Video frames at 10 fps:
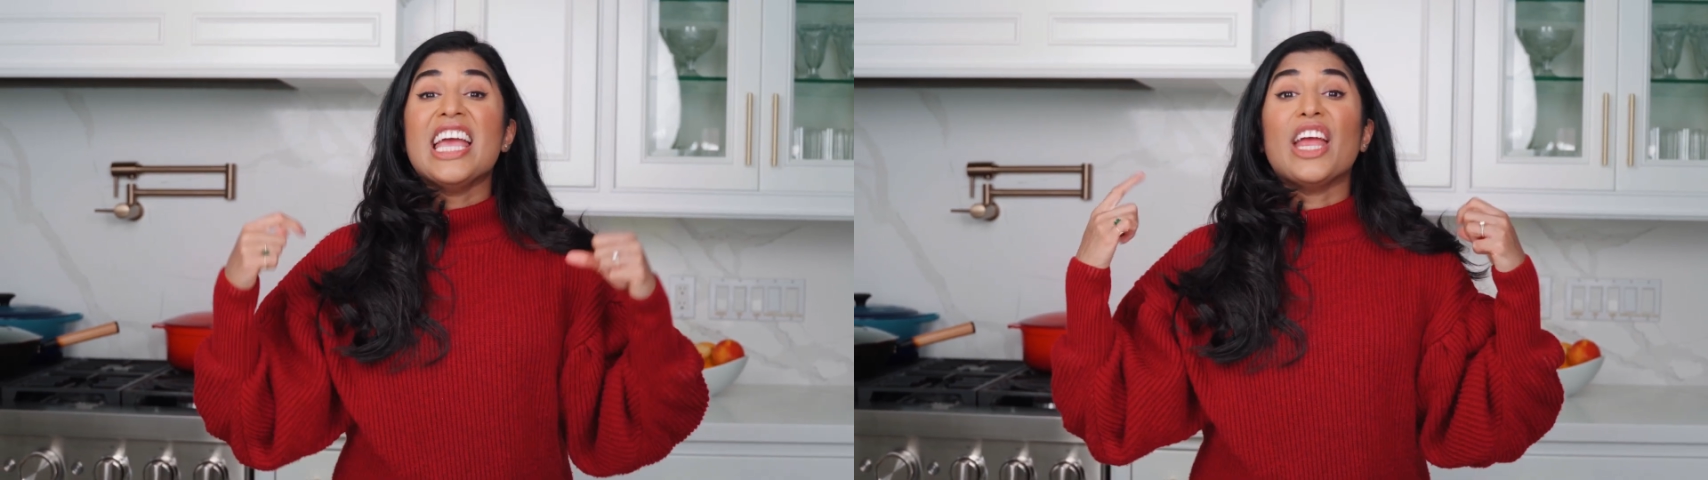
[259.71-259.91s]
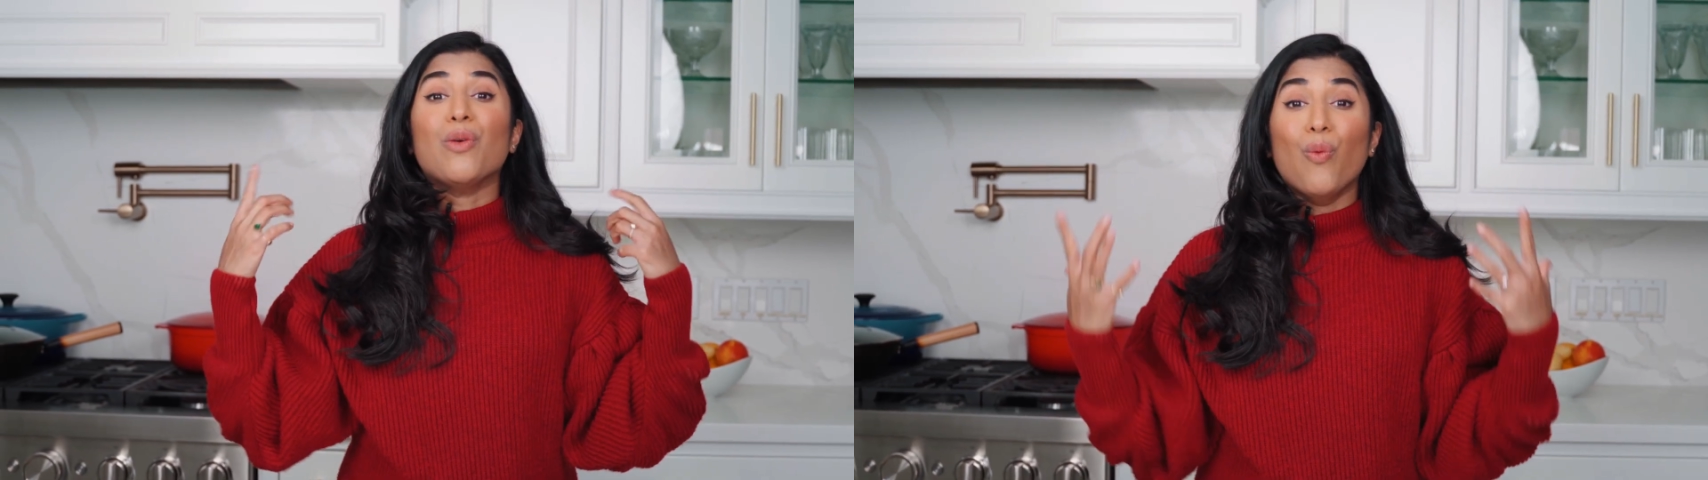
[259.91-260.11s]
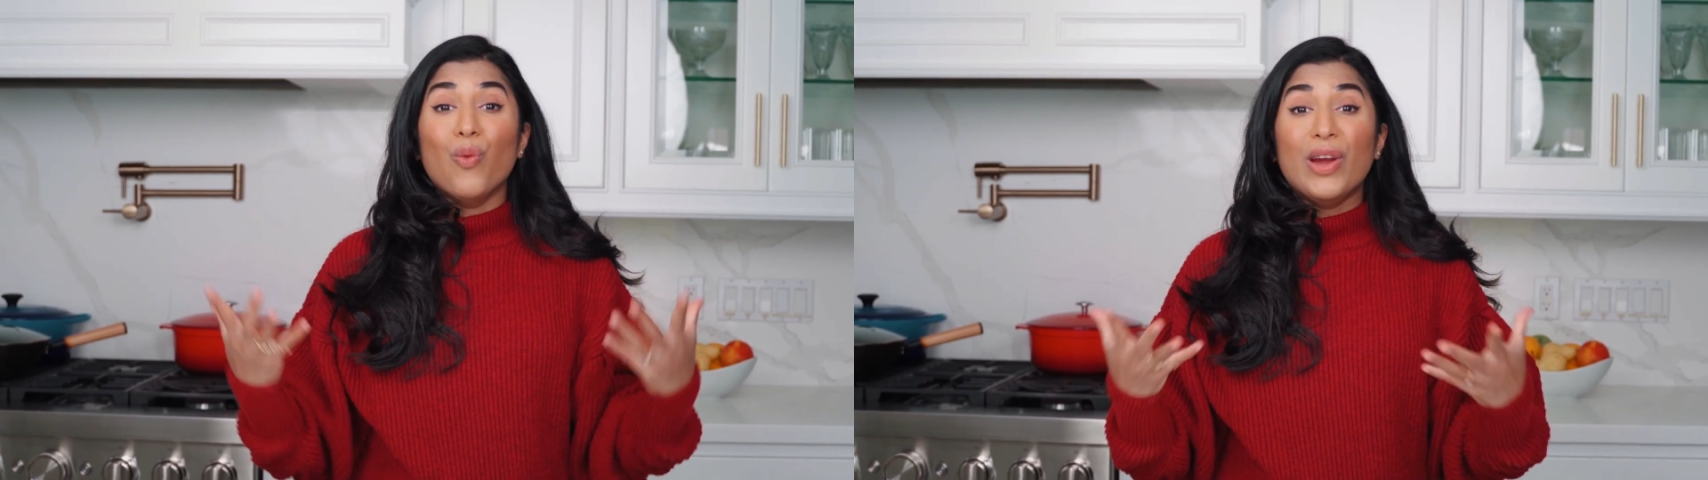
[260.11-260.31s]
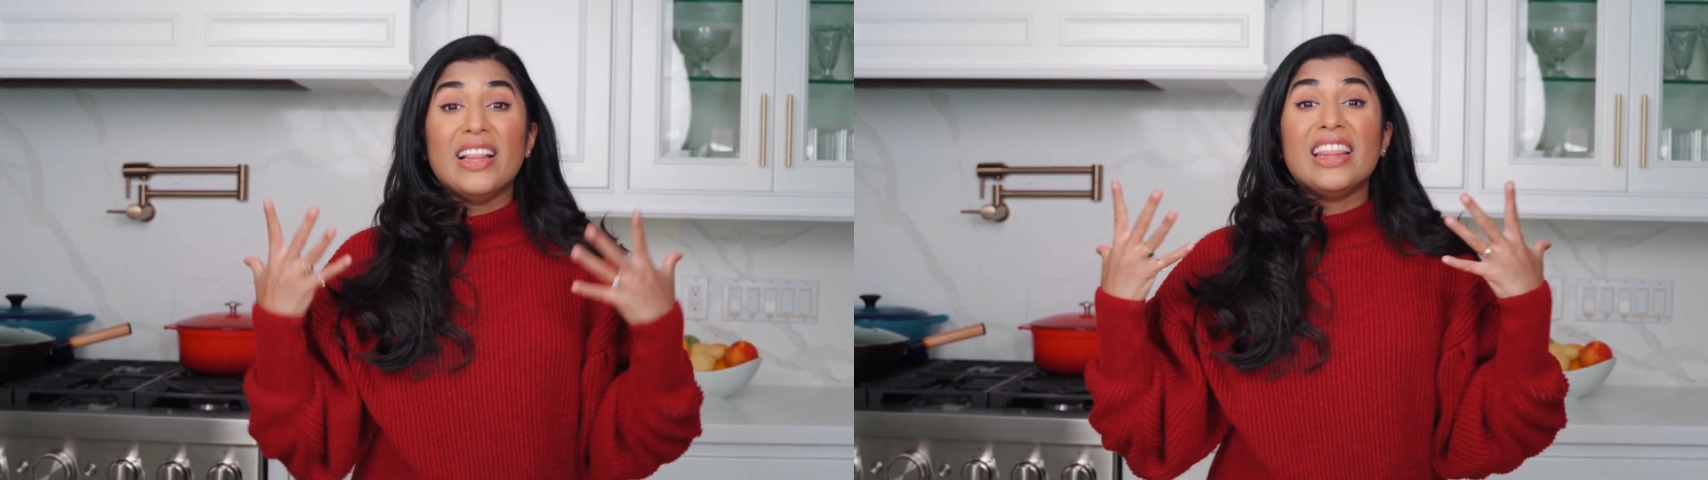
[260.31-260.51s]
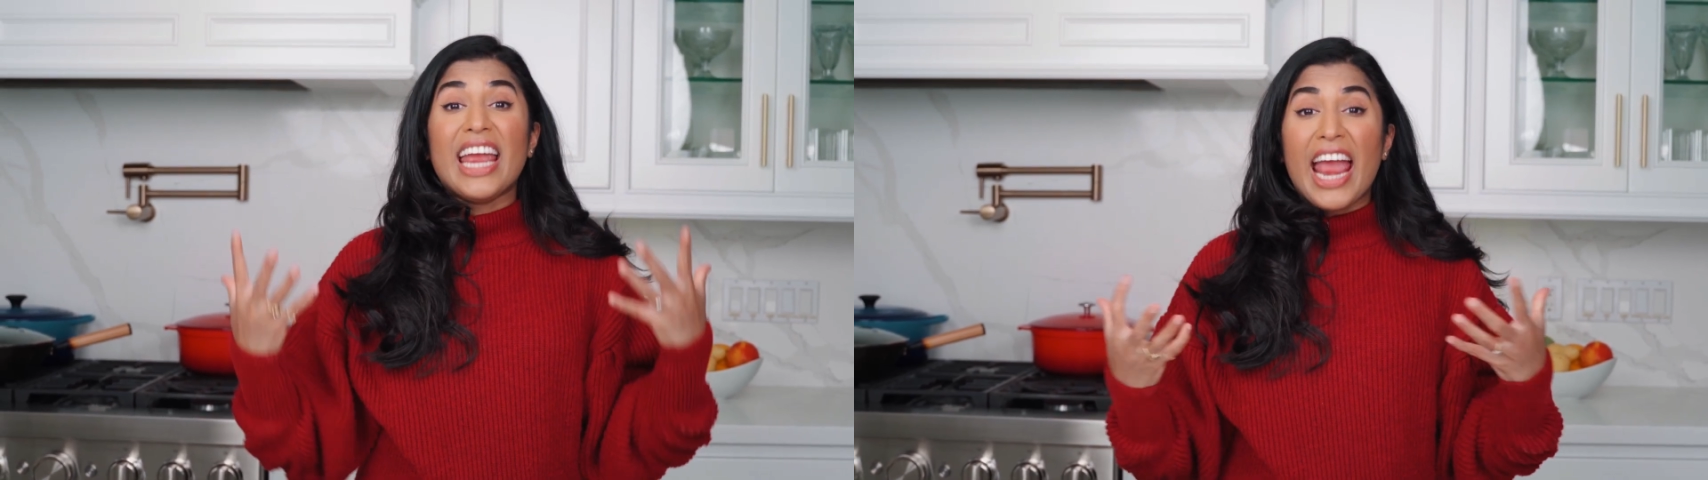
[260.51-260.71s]
It
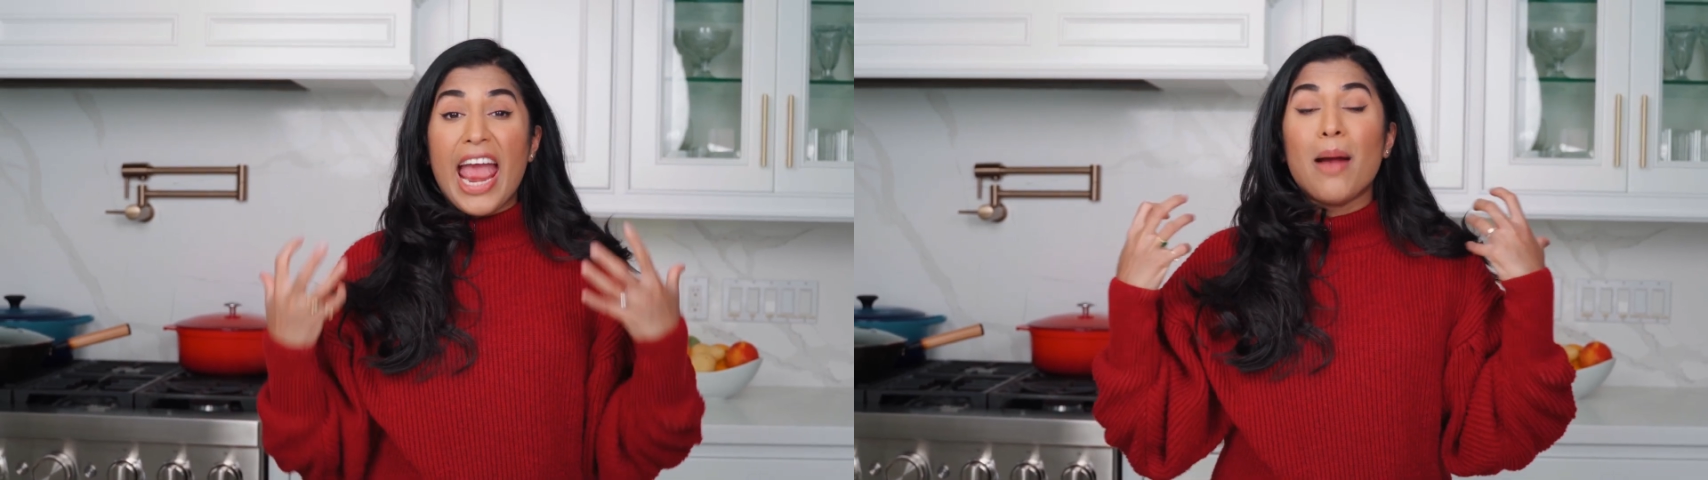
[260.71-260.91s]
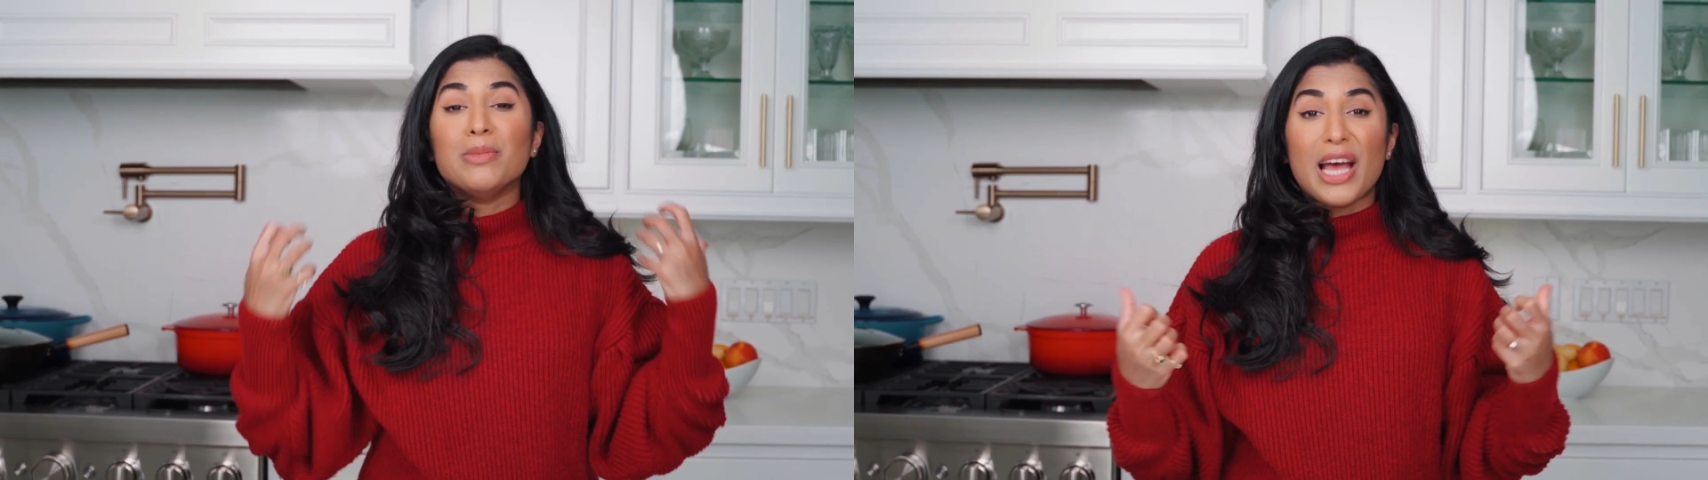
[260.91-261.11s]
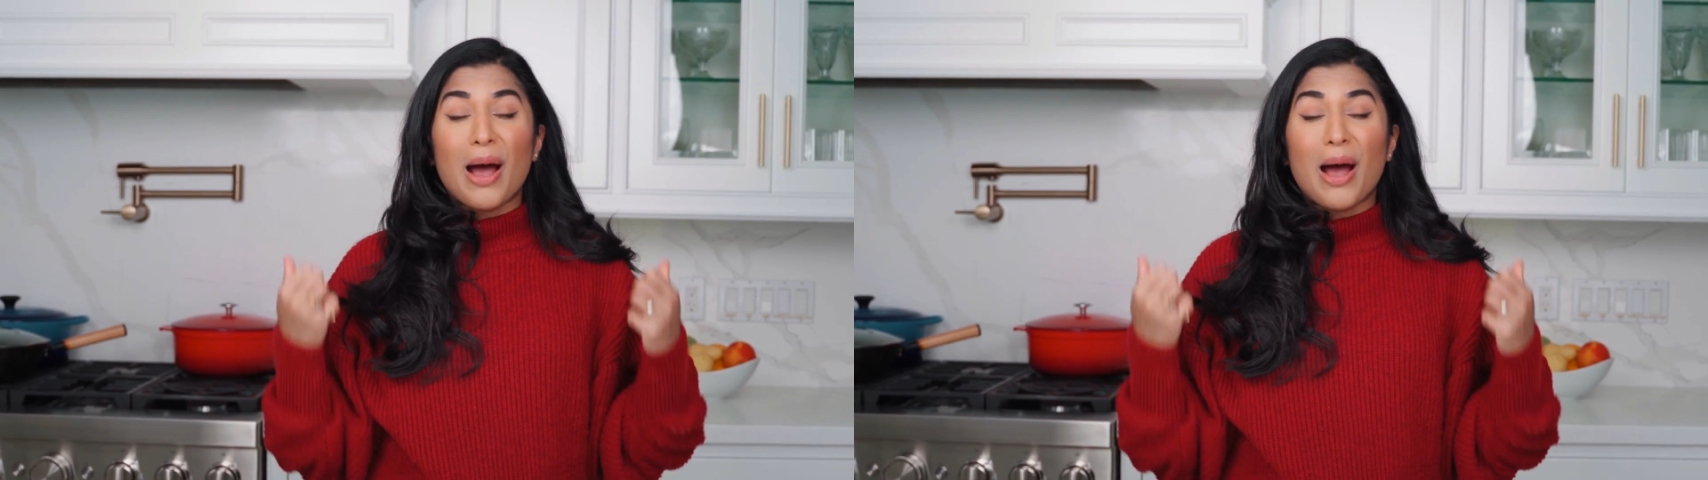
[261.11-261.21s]
really amps